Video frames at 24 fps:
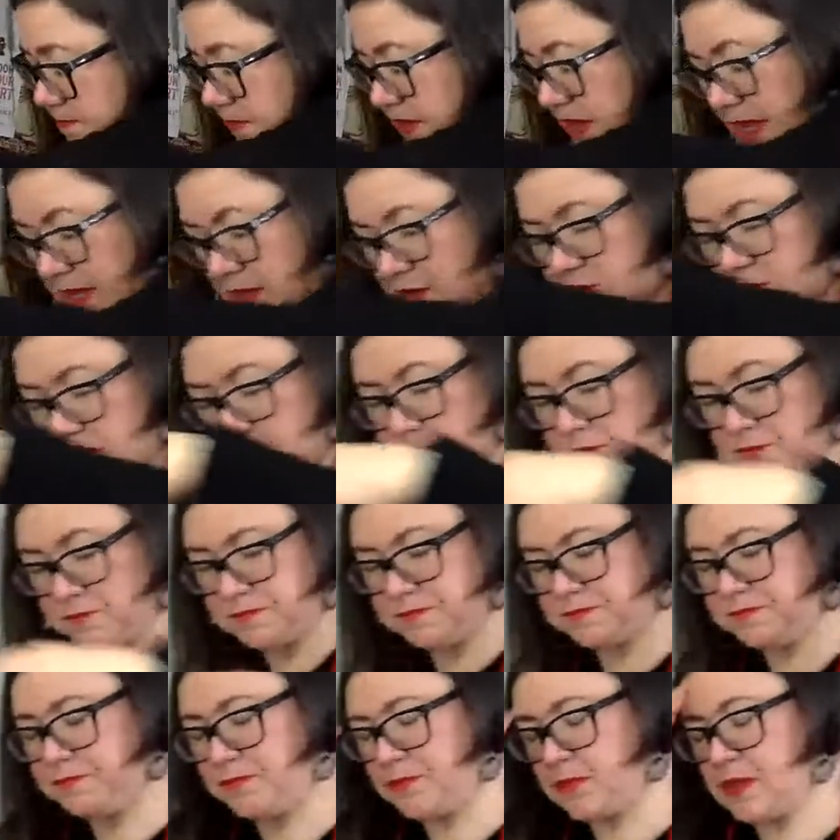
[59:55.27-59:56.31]
Thank you, dear.
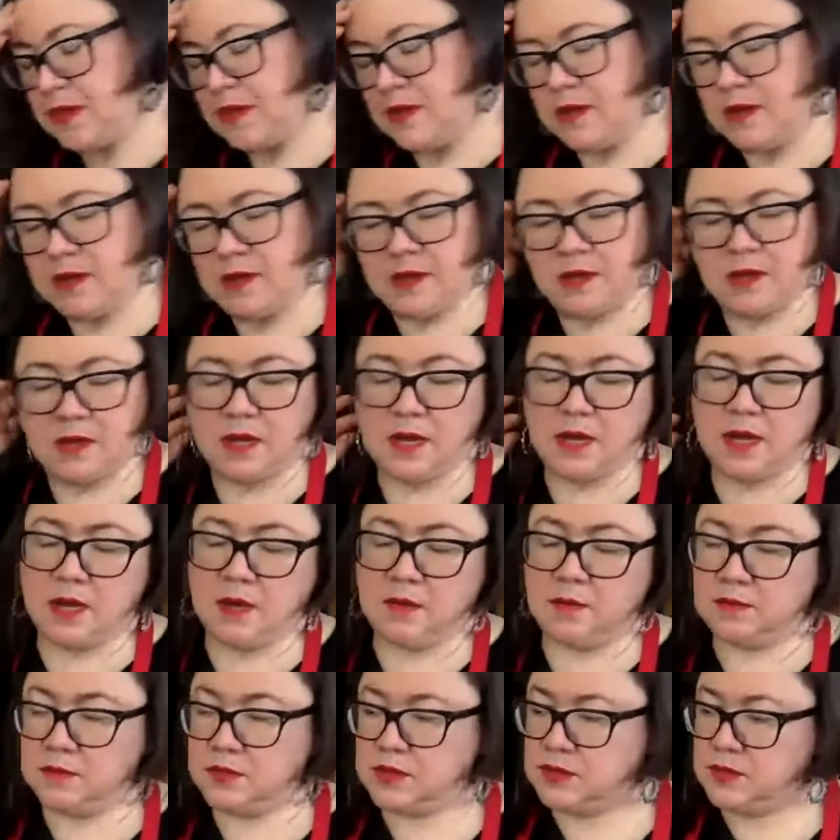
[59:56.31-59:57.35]

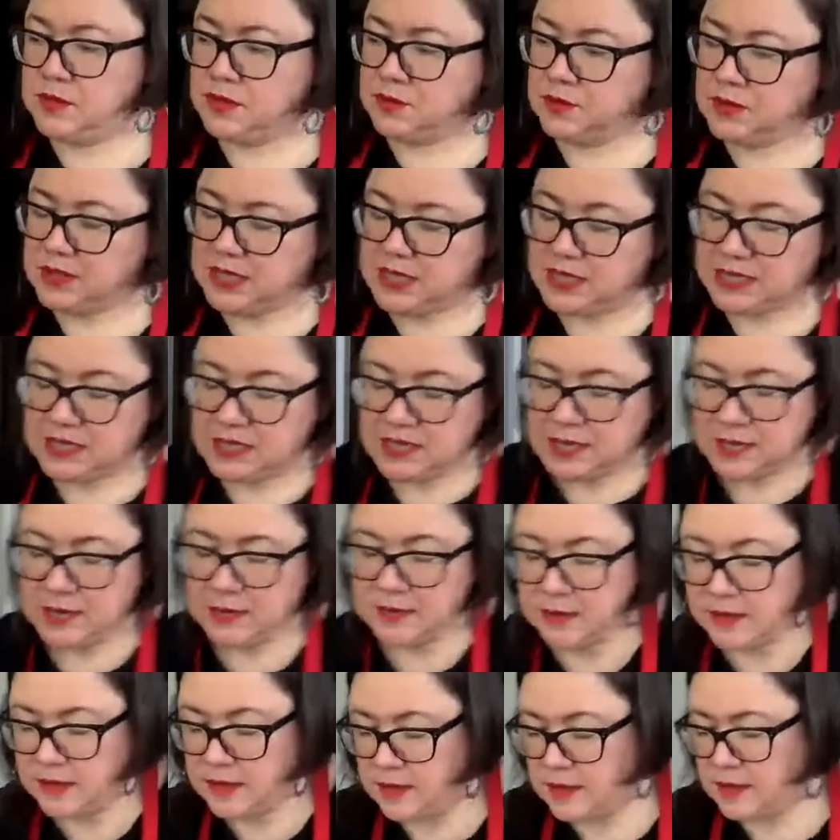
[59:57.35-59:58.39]
So I don't like that.
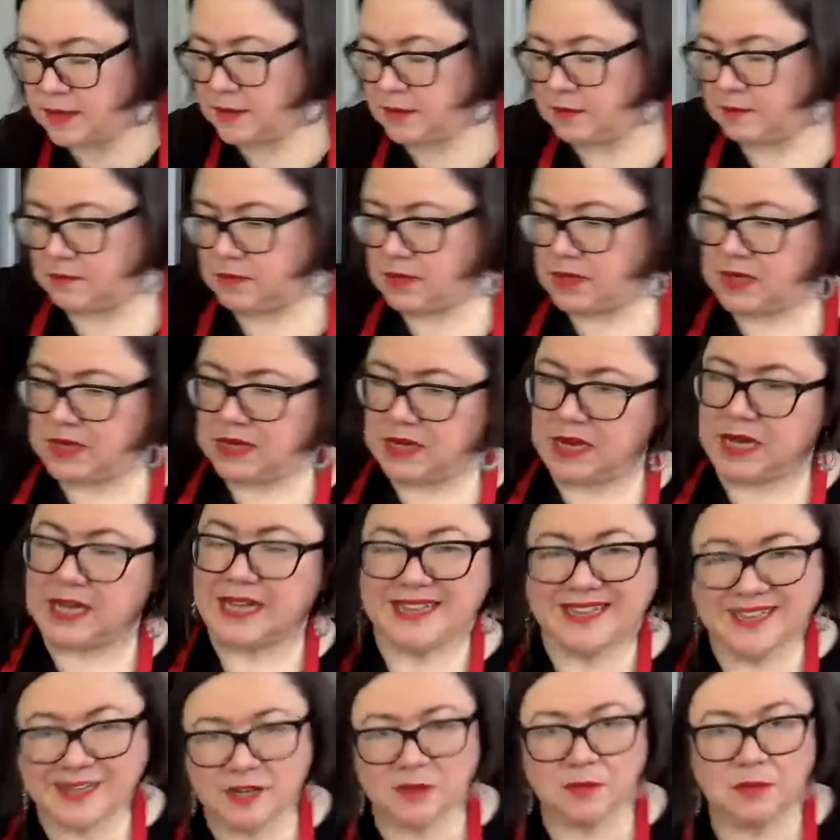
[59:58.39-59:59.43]
A
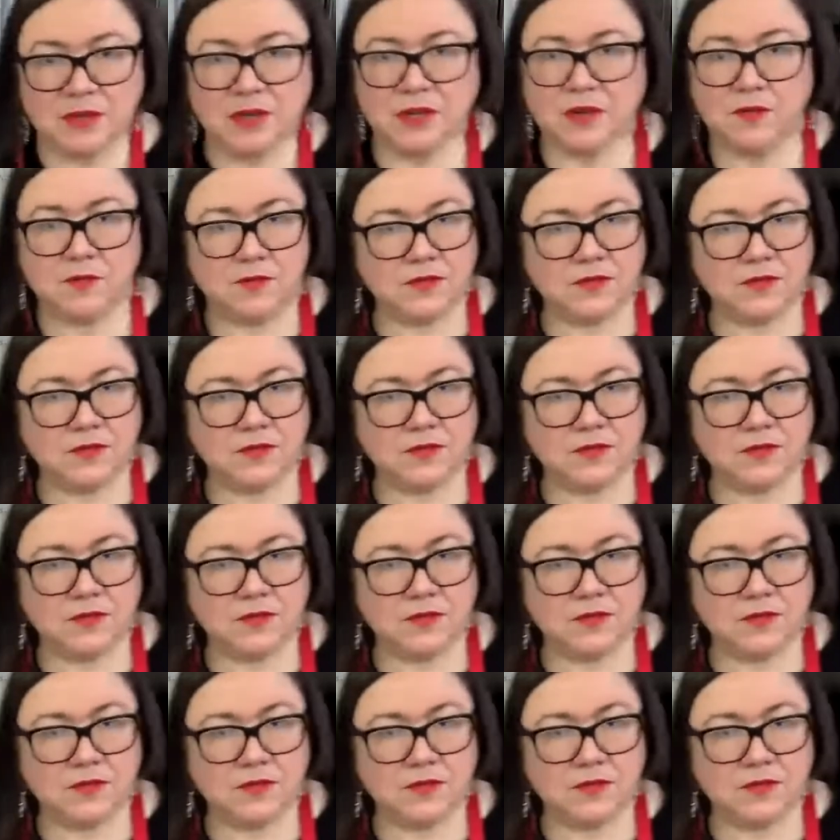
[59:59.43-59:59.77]
little bit of